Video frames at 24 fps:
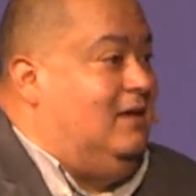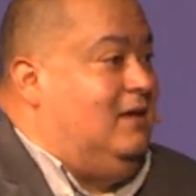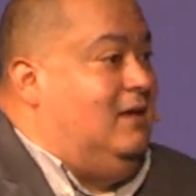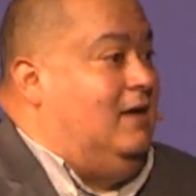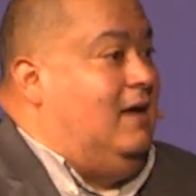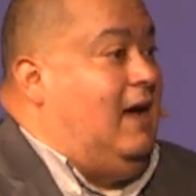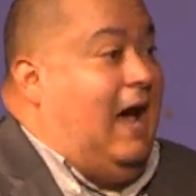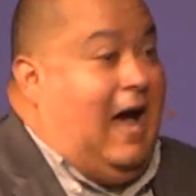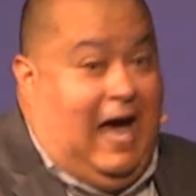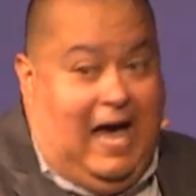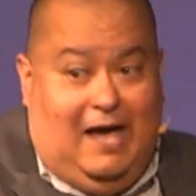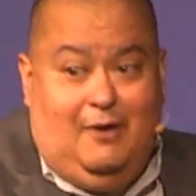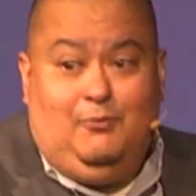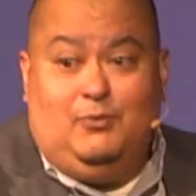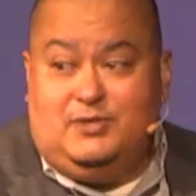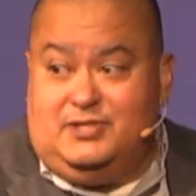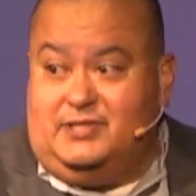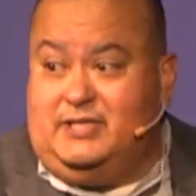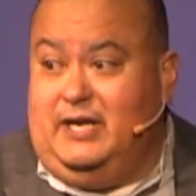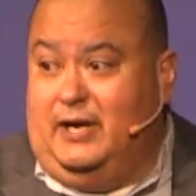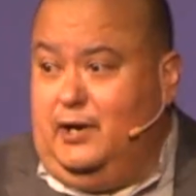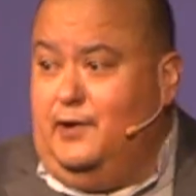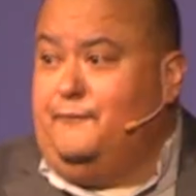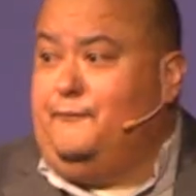I was
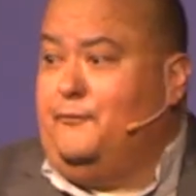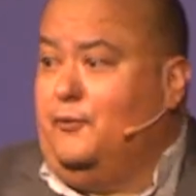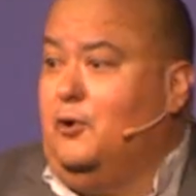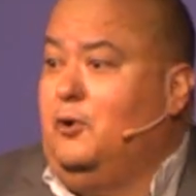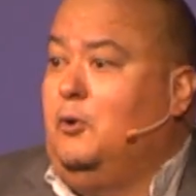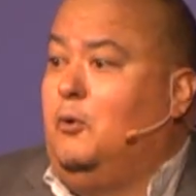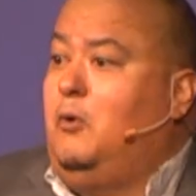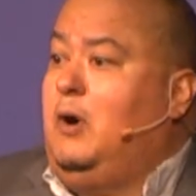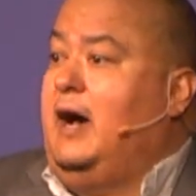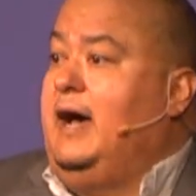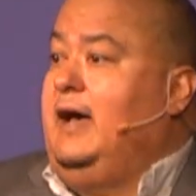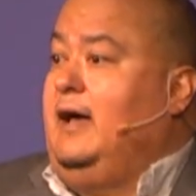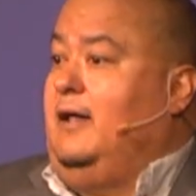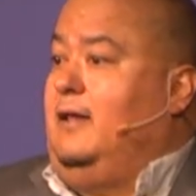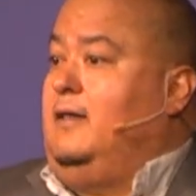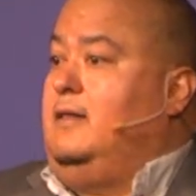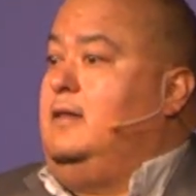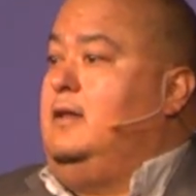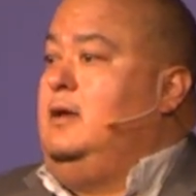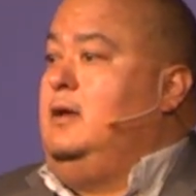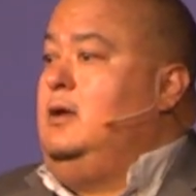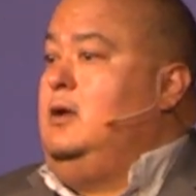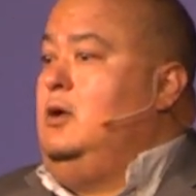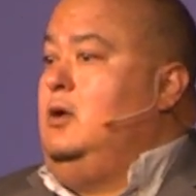there for a while
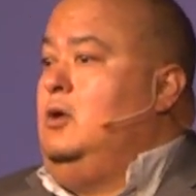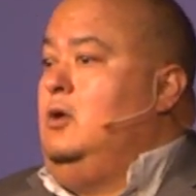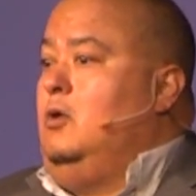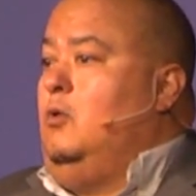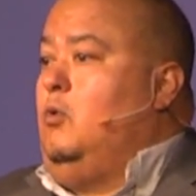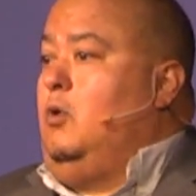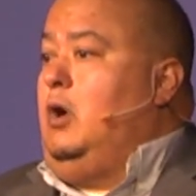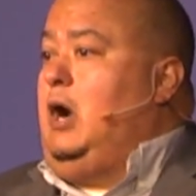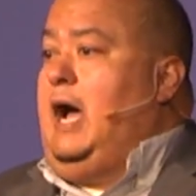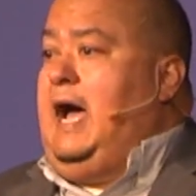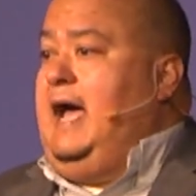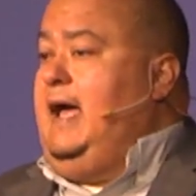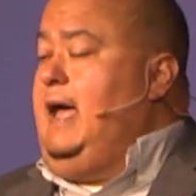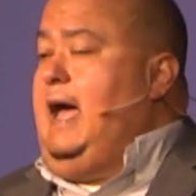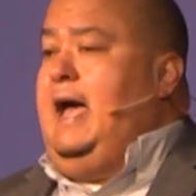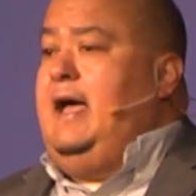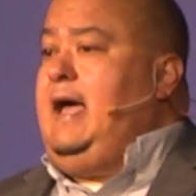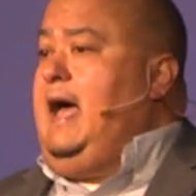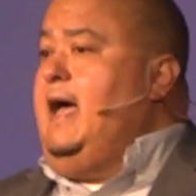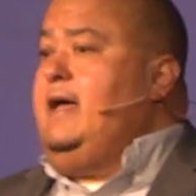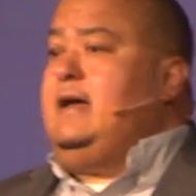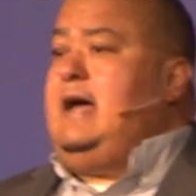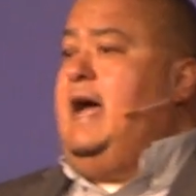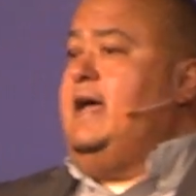where I,
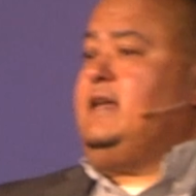I, I,